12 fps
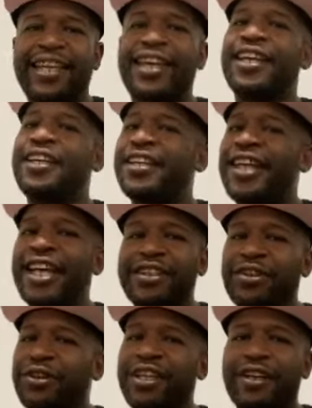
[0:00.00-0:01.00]
and Nick
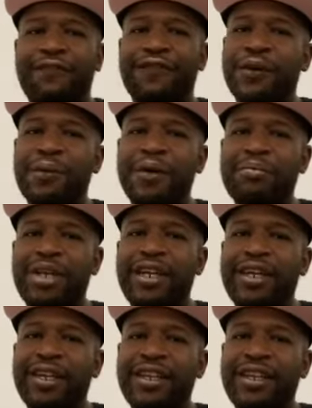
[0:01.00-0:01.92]
thought he could fool with me.